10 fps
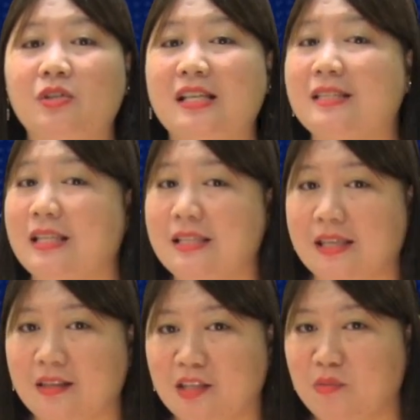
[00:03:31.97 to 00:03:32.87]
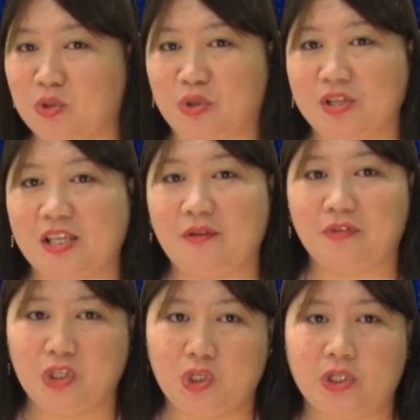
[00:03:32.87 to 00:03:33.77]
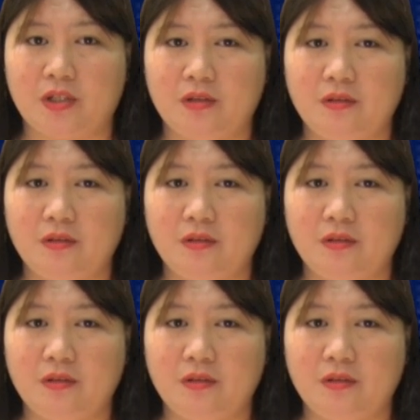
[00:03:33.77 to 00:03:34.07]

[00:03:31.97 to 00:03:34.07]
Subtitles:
16 centimeters every year.